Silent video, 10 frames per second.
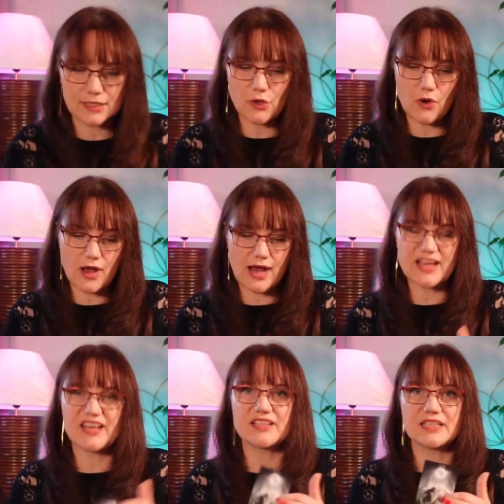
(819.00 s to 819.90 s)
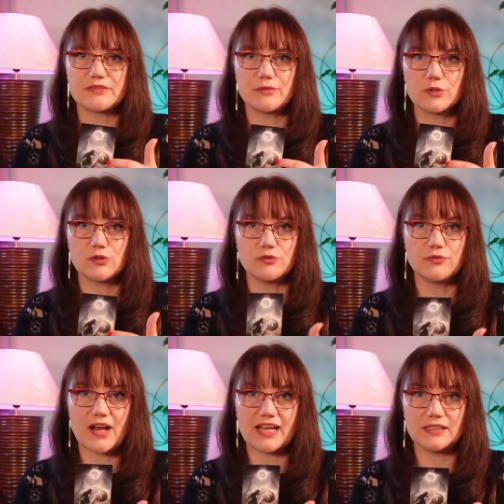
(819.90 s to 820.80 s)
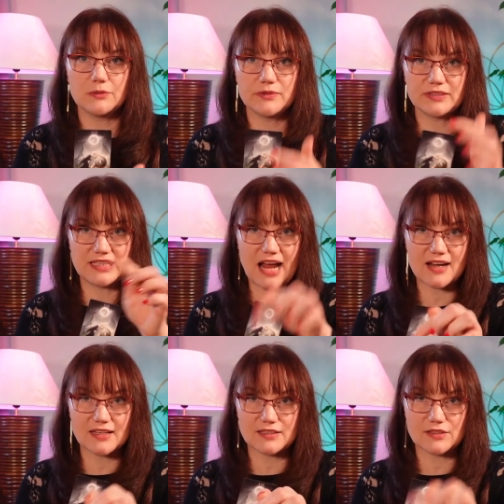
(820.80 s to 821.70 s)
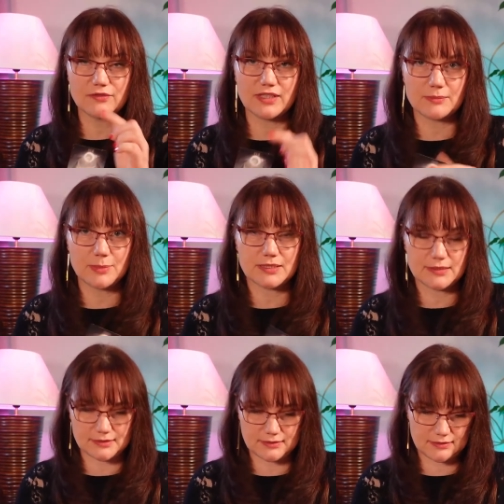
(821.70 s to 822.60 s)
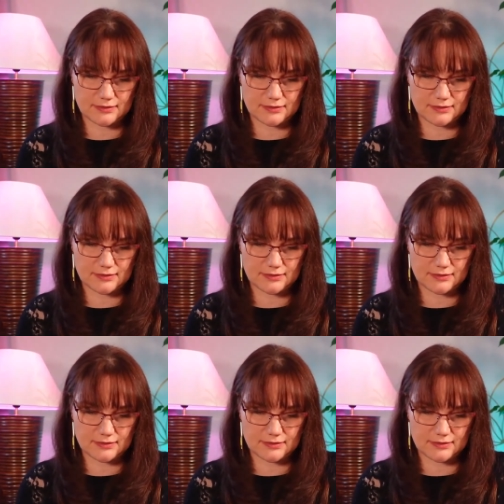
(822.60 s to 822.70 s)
your higher self wants to fight with the darkness of that person.